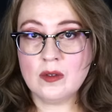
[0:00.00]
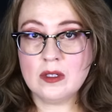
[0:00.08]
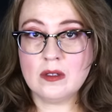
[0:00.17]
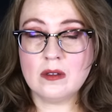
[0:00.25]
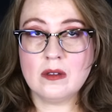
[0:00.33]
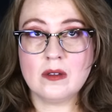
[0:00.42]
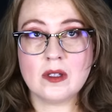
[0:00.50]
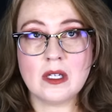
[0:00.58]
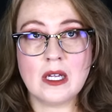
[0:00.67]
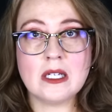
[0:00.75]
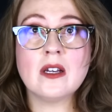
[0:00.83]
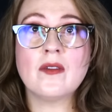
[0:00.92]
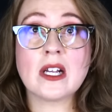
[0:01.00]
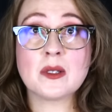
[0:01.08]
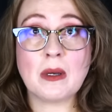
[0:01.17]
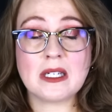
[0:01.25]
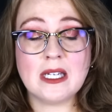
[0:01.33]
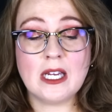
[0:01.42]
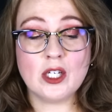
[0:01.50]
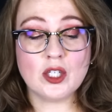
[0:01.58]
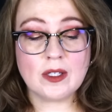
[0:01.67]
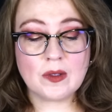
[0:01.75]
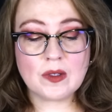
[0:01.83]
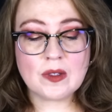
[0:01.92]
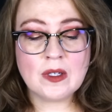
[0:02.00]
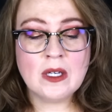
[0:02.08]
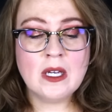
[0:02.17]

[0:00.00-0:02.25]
is the idea of expectations.